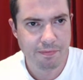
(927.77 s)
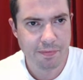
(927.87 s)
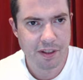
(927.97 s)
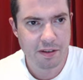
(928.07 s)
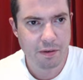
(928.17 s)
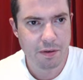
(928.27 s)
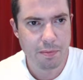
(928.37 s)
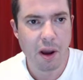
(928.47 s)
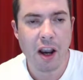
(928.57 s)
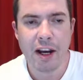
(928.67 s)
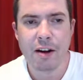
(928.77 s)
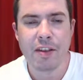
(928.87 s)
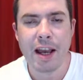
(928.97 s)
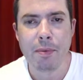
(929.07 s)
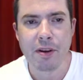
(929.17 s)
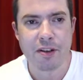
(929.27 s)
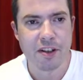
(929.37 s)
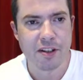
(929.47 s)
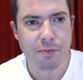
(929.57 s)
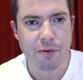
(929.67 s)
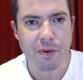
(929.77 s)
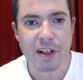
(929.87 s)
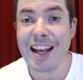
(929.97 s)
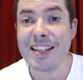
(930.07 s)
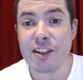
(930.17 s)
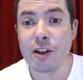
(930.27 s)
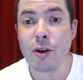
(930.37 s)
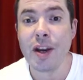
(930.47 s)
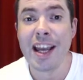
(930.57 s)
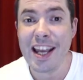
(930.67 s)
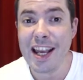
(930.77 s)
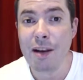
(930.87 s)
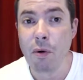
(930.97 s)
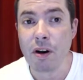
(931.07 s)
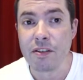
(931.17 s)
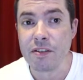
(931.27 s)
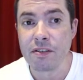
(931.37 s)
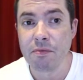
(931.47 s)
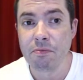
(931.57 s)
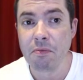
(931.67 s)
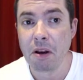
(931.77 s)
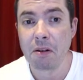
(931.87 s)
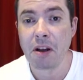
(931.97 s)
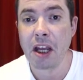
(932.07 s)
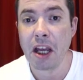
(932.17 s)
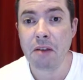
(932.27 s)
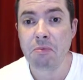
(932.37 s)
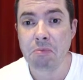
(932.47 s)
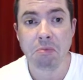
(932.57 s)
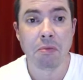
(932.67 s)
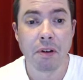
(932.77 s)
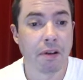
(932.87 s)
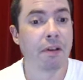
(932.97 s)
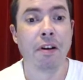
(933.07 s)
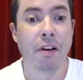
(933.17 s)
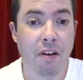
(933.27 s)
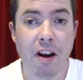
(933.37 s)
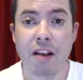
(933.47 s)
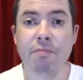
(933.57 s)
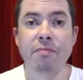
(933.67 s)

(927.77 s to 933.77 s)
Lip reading: So he's a pioneer of the abolitionist movement. That's who he was. Okay. Right.